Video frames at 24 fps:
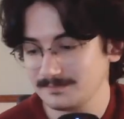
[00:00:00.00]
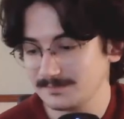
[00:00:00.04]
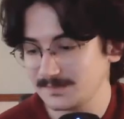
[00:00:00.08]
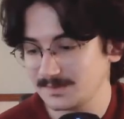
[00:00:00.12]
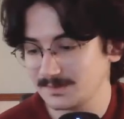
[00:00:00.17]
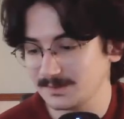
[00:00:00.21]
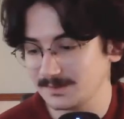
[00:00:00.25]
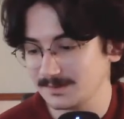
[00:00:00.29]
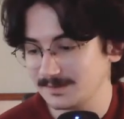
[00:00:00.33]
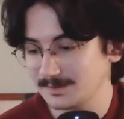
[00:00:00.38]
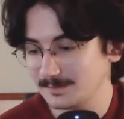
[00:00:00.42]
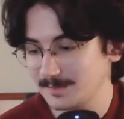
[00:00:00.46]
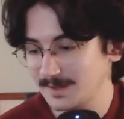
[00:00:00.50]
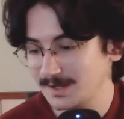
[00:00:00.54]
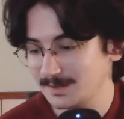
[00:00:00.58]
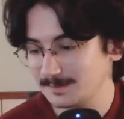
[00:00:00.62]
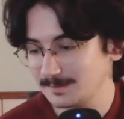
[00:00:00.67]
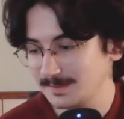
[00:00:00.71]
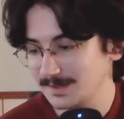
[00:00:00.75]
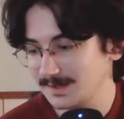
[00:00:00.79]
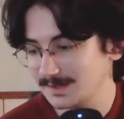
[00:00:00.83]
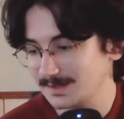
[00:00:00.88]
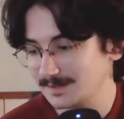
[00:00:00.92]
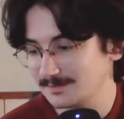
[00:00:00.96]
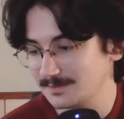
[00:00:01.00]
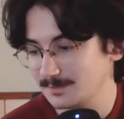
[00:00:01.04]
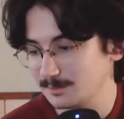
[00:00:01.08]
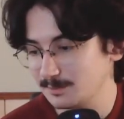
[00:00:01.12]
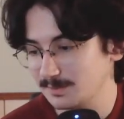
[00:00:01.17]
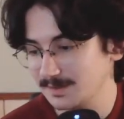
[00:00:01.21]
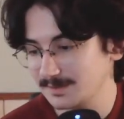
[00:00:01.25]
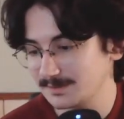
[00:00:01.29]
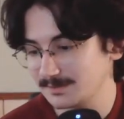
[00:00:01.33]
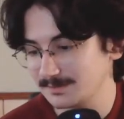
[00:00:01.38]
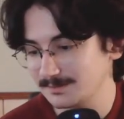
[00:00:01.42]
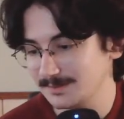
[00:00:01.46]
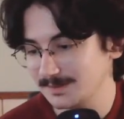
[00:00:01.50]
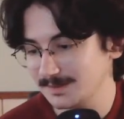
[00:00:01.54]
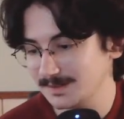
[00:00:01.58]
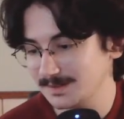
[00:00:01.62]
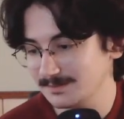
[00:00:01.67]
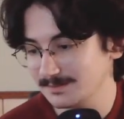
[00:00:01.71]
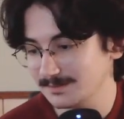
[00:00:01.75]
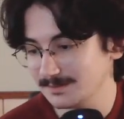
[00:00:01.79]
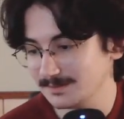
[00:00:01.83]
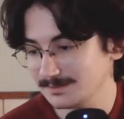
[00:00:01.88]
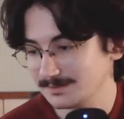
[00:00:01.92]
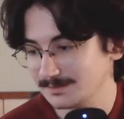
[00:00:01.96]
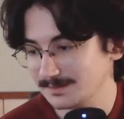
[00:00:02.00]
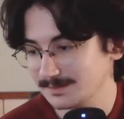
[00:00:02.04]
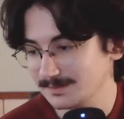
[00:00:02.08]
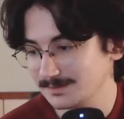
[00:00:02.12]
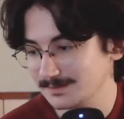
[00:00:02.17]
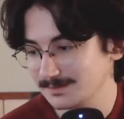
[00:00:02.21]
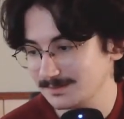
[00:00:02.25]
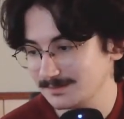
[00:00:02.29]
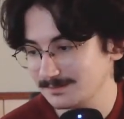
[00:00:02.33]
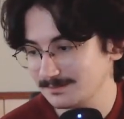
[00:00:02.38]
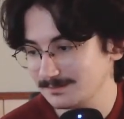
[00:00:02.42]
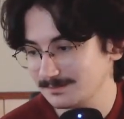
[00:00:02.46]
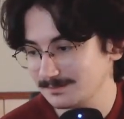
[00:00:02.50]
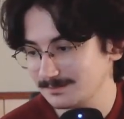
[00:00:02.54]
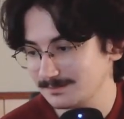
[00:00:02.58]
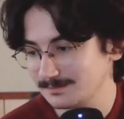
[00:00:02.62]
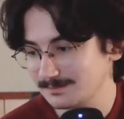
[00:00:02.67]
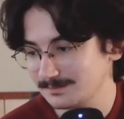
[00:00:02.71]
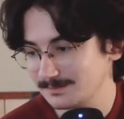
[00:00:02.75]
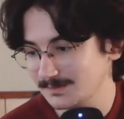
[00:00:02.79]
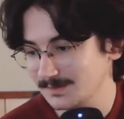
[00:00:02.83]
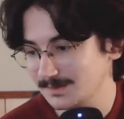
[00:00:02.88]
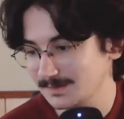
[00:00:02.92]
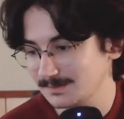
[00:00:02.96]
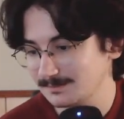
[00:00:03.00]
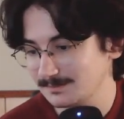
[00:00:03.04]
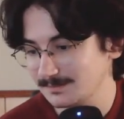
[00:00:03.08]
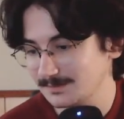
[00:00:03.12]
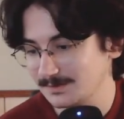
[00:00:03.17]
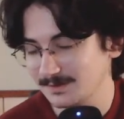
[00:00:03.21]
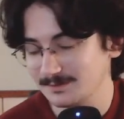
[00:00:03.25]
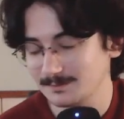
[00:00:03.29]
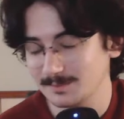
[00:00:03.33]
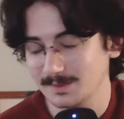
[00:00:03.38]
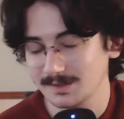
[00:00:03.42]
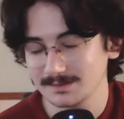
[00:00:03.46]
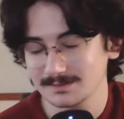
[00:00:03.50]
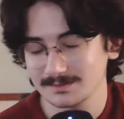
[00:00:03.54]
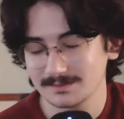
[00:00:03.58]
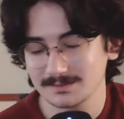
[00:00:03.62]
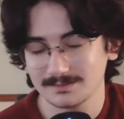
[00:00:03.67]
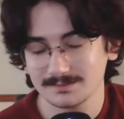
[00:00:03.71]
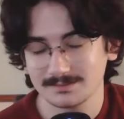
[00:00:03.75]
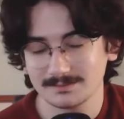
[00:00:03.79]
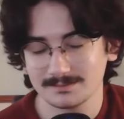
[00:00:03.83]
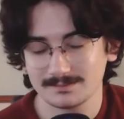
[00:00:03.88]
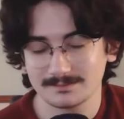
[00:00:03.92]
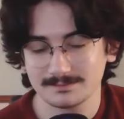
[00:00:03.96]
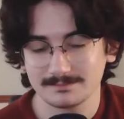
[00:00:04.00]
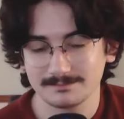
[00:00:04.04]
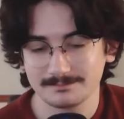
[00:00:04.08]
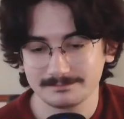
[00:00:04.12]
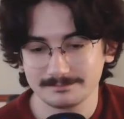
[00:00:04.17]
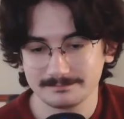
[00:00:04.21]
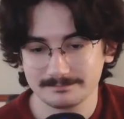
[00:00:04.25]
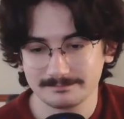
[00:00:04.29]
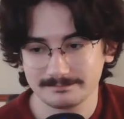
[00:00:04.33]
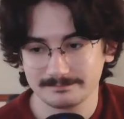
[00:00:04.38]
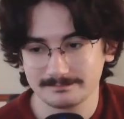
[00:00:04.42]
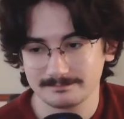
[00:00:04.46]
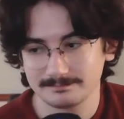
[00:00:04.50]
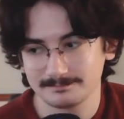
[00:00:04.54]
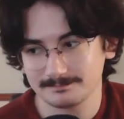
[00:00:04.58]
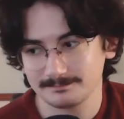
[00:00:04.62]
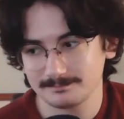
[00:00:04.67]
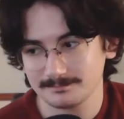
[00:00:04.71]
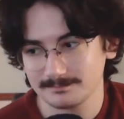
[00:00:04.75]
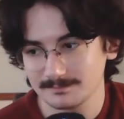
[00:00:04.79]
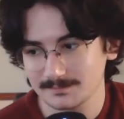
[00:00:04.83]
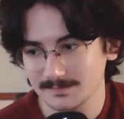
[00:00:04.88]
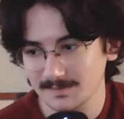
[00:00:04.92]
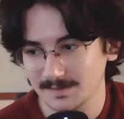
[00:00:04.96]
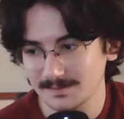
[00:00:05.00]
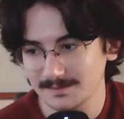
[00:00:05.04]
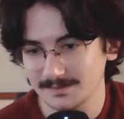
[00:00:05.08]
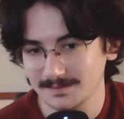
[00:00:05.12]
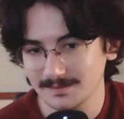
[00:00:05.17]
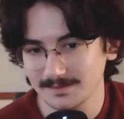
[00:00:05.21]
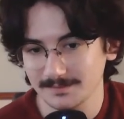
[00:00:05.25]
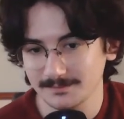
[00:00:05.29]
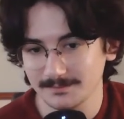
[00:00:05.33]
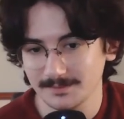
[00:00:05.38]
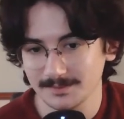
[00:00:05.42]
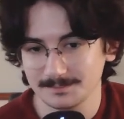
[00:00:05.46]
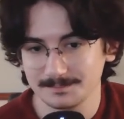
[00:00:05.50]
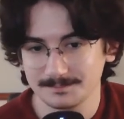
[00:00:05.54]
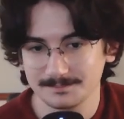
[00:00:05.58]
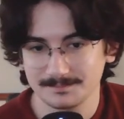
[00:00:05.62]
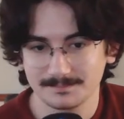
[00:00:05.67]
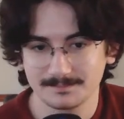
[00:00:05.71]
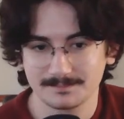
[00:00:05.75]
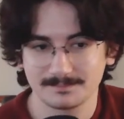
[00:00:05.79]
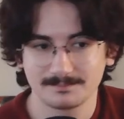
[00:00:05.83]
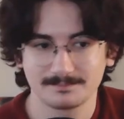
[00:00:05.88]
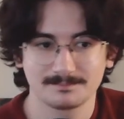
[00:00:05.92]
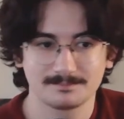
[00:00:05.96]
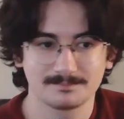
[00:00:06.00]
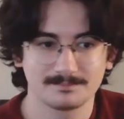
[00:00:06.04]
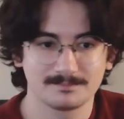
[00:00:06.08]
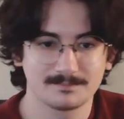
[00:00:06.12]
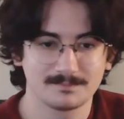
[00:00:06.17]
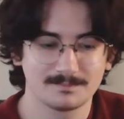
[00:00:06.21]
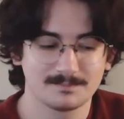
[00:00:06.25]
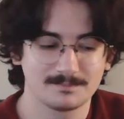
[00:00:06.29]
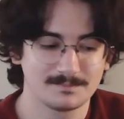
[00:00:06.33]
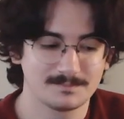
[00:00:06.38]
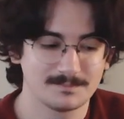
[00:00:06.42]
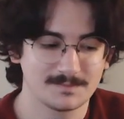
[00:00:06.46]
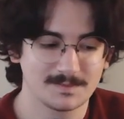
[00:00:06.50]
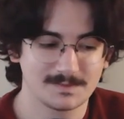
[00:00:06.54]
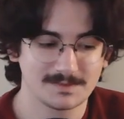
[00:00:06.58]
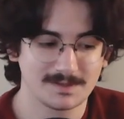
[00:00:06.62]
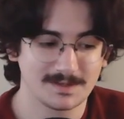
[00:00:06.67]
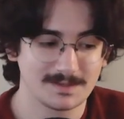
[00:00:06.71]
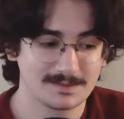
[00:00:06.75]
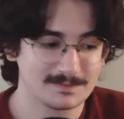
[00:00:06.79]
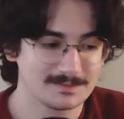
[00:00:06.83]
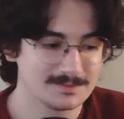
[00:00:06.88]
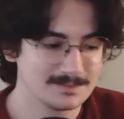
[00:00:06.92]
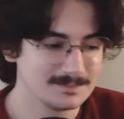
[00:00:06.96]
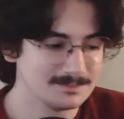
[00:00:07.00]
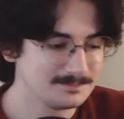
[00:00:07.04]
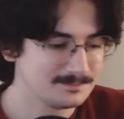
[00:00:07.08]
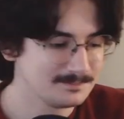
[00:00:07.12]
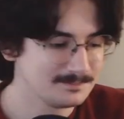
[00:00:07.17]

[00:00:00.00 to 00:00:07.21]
throw it in the backpack. If it breaks, whatever. It was, what, $12? Get another one. Recycle it.